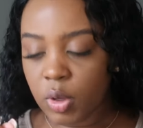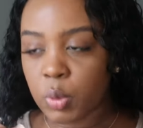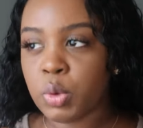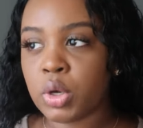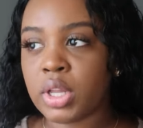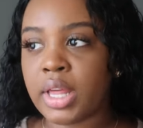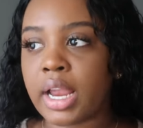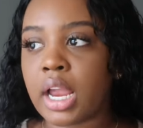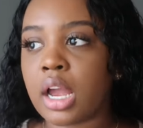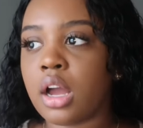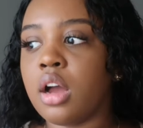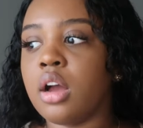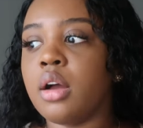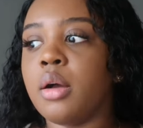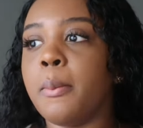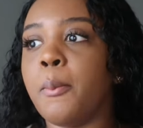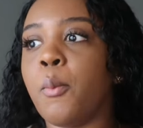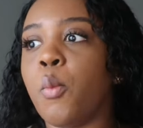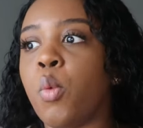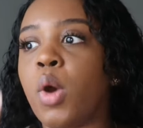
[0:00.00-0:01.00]
Well, like
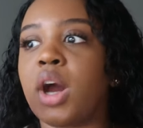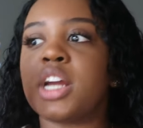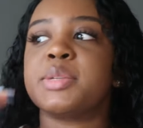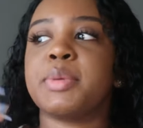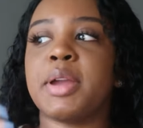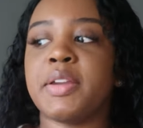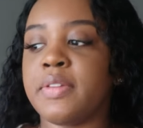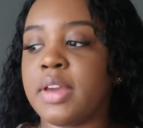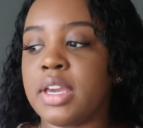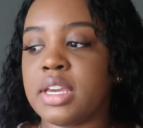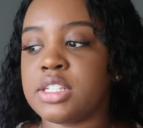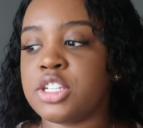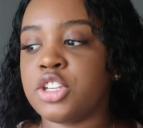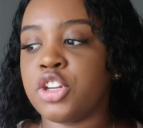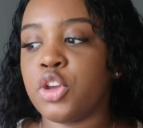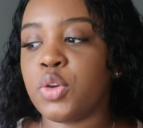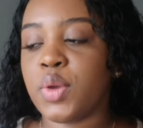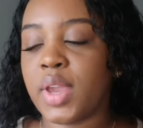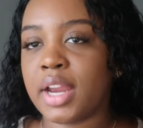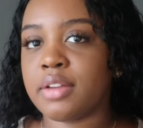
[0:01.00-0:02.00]
wash my face. You
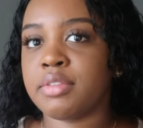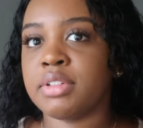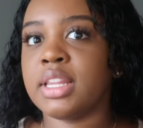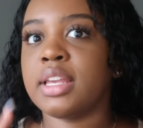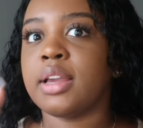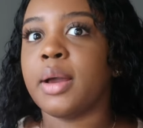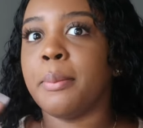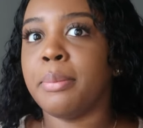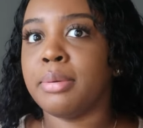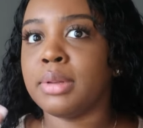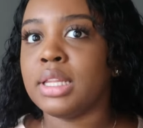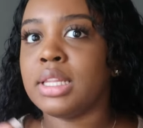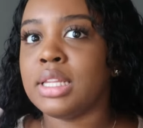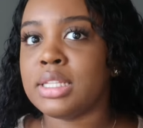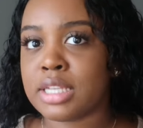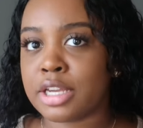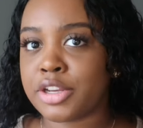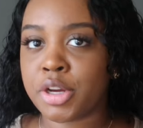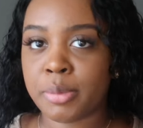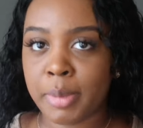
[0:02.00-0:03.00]
know, you can't really completely
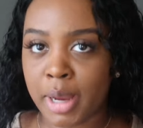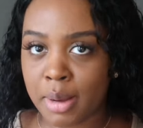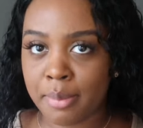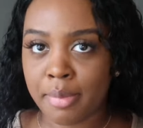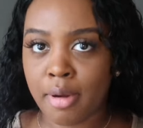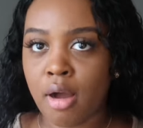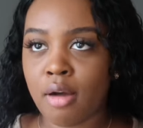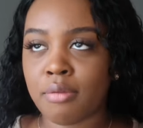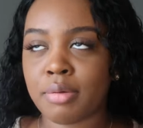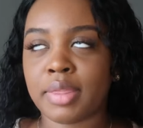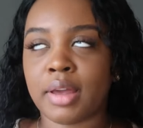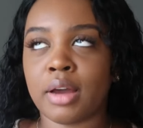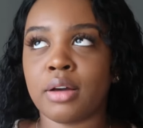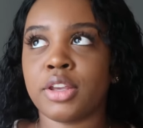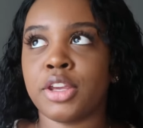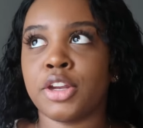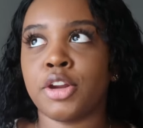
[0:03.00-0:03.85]
take your makeup off without,